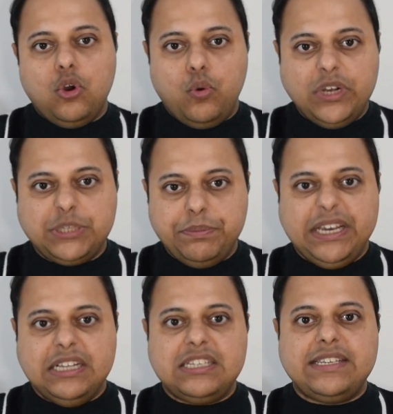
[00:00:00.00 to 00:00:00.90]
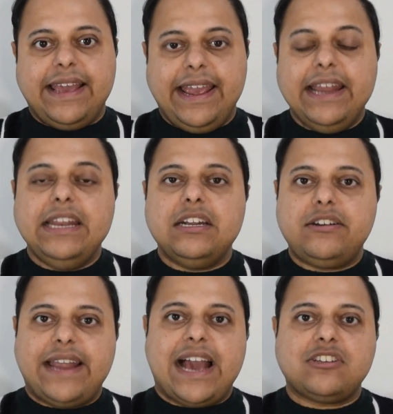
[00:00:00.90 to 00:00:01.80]
which means any
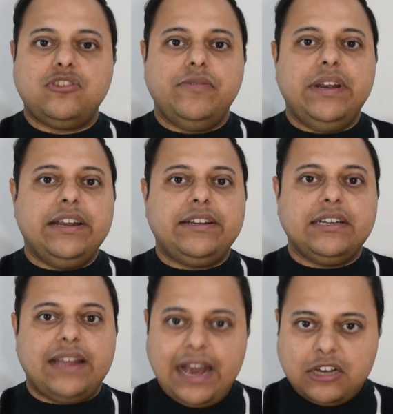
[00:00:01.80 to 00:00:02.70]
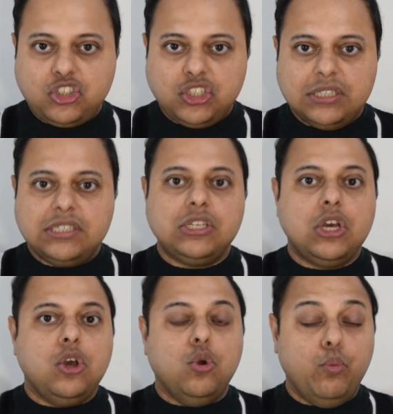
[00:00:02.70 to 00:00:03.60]
tax related actions
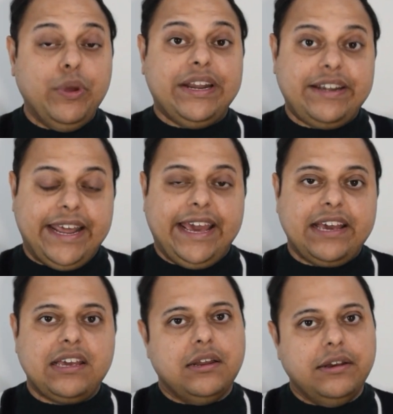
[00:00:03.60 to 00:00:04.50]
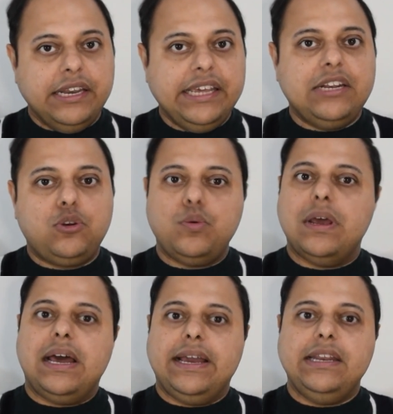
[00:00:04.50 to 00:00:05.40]
we take need to
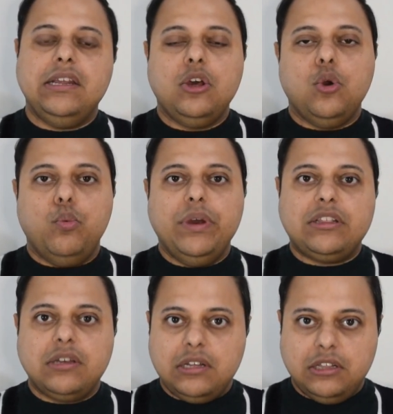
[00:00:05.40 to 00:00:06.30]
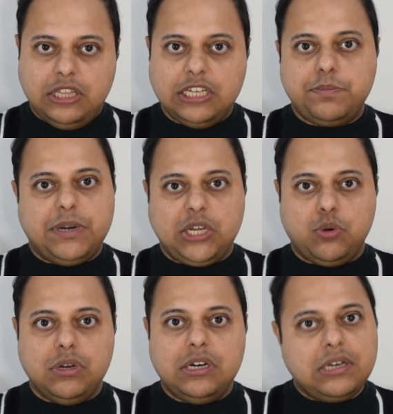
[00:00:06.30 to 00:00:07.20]
align with this
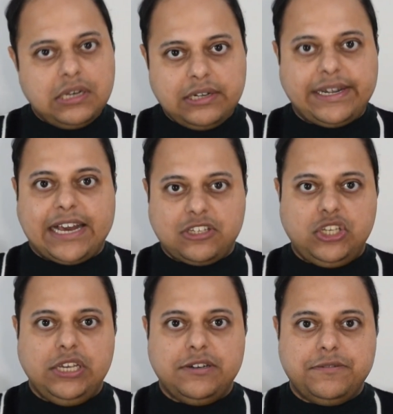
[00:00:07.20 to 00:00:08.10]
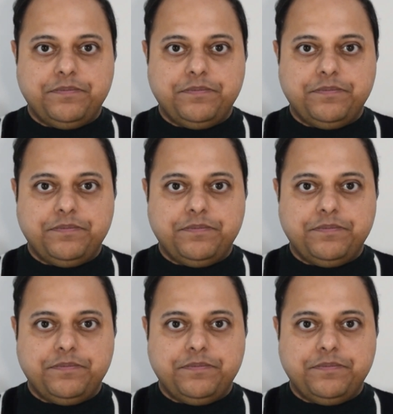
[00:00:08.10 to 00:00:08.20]
particular tax year.